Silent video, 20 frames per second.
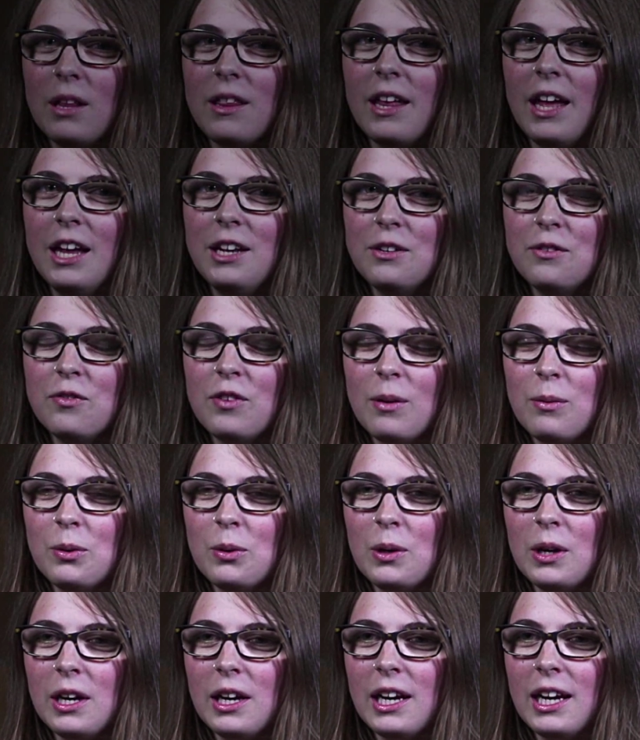by the end of
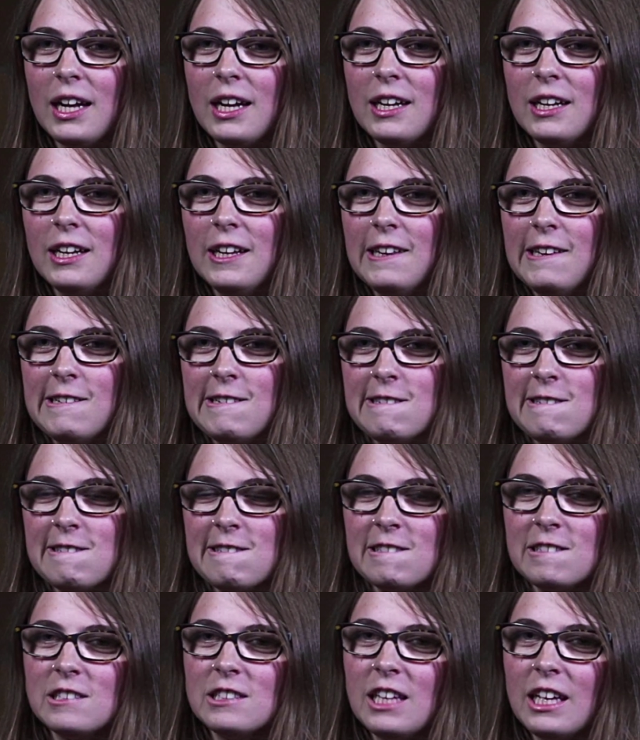February,
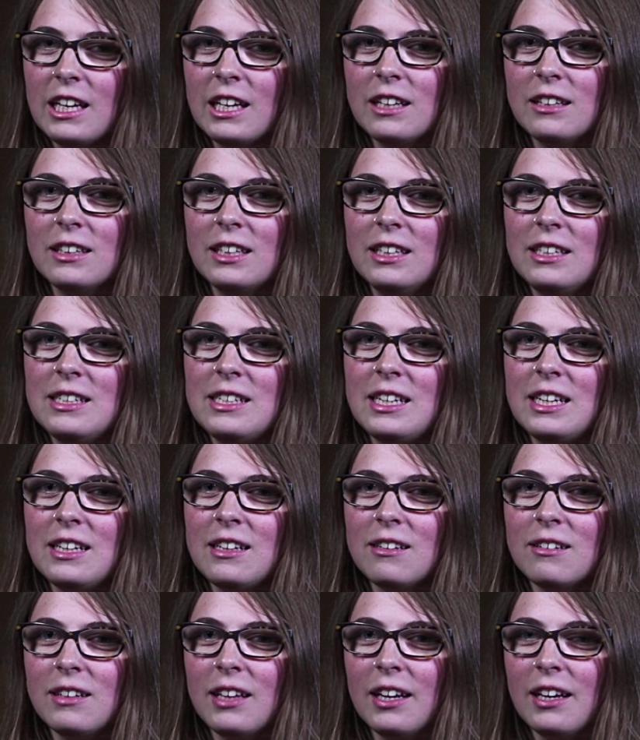Nick and
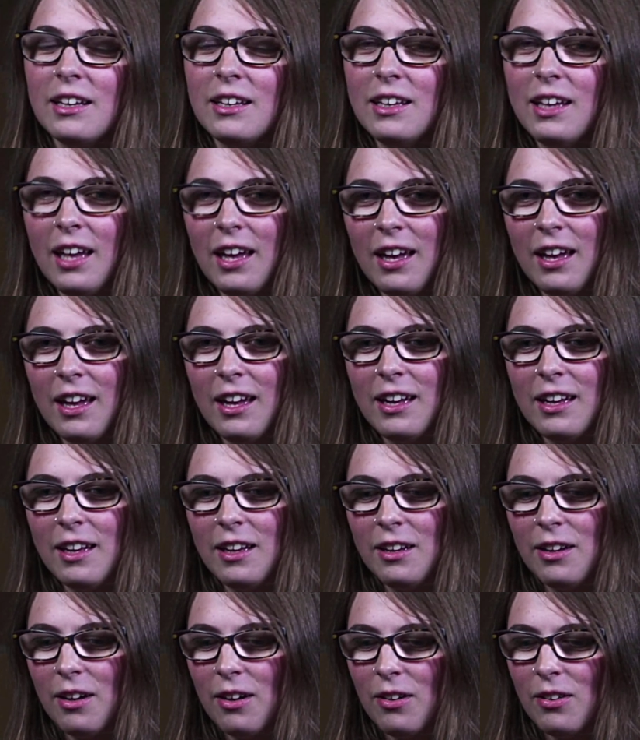Lindy, they're like, hey,
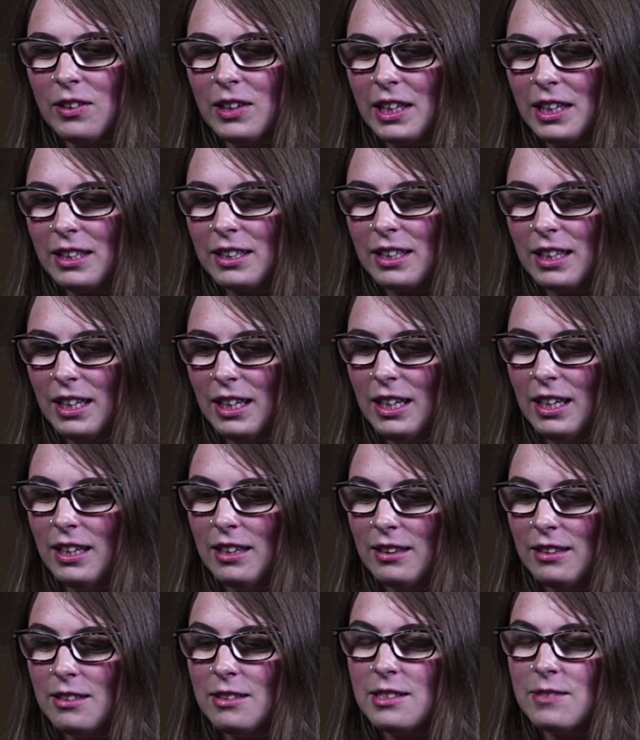you know, like,
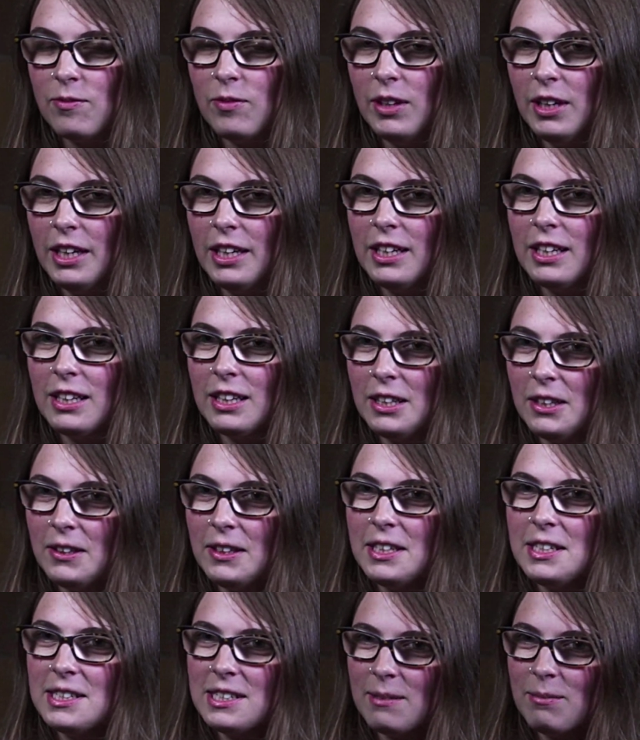there's very
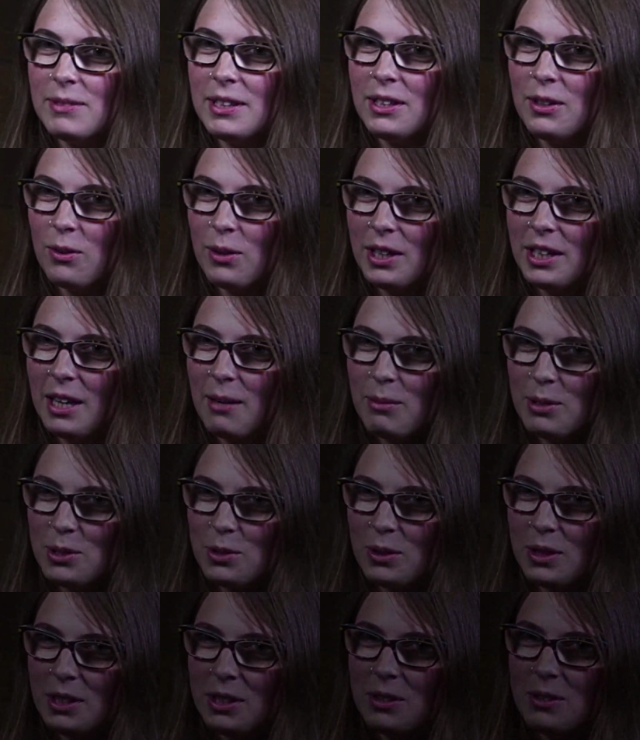clearly something going on
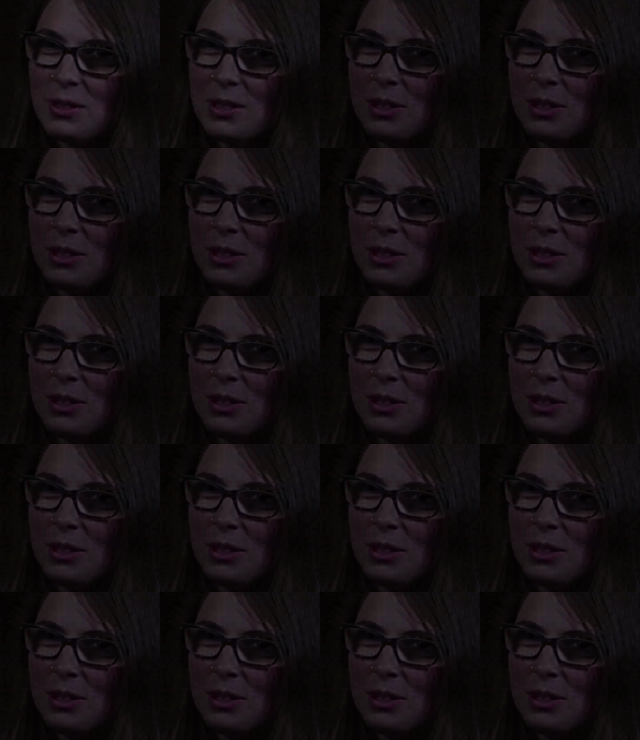between you